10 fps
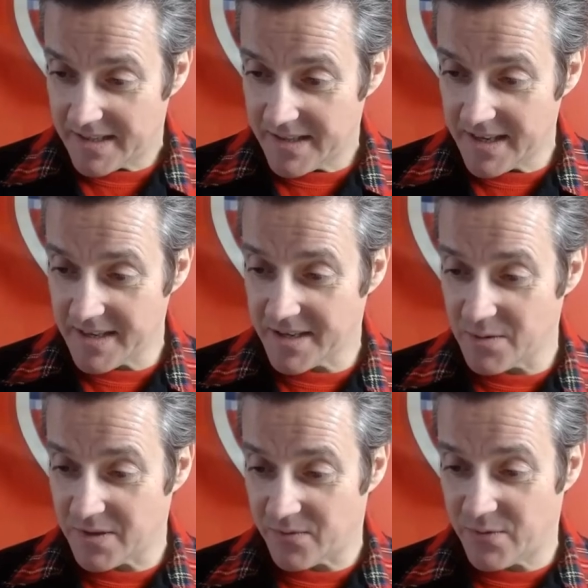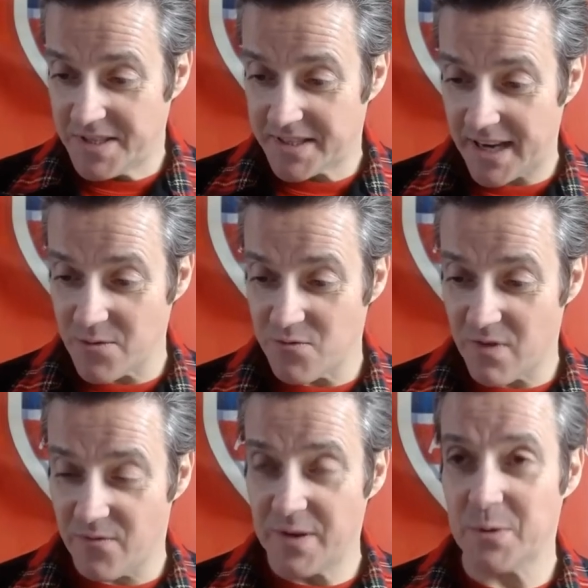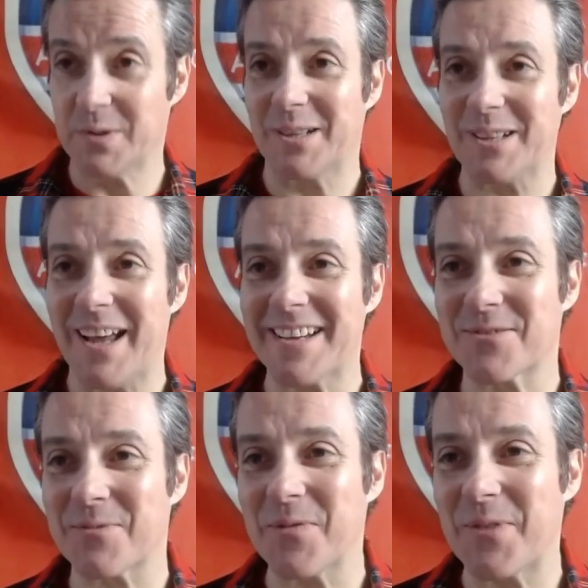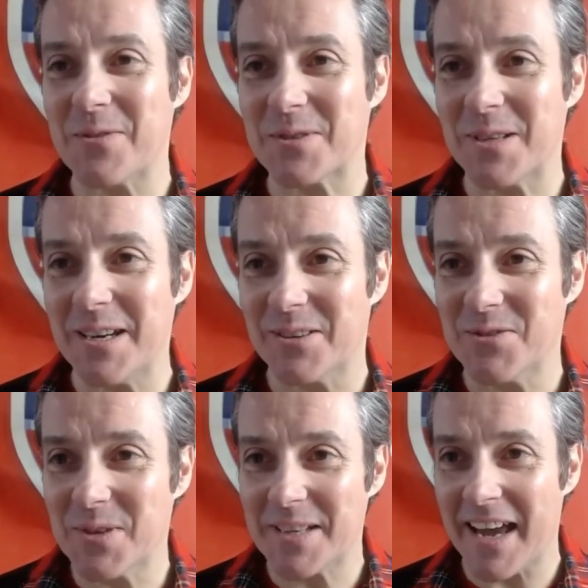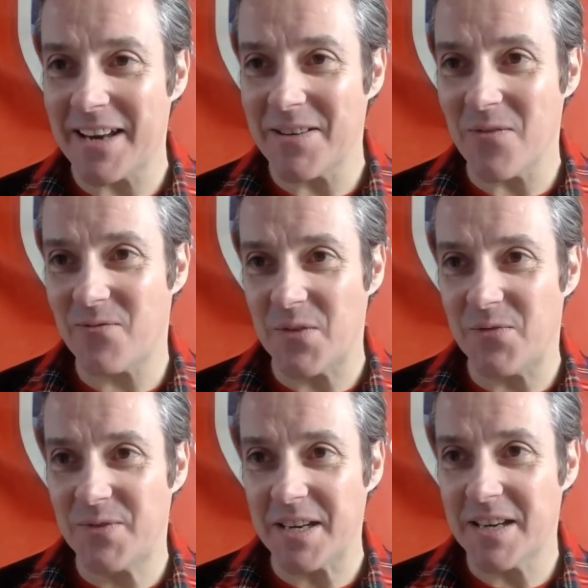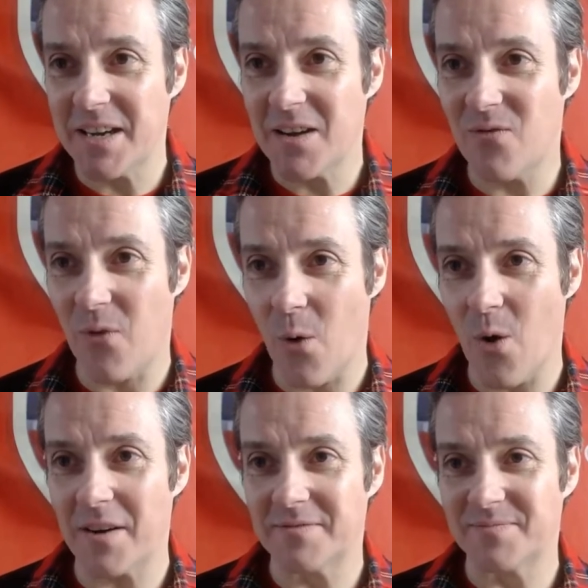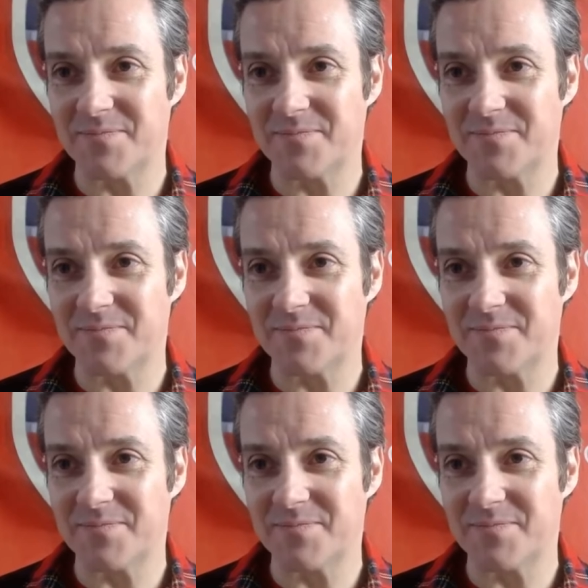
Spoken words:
There you go. Dumfries count revealed at last, 1,854.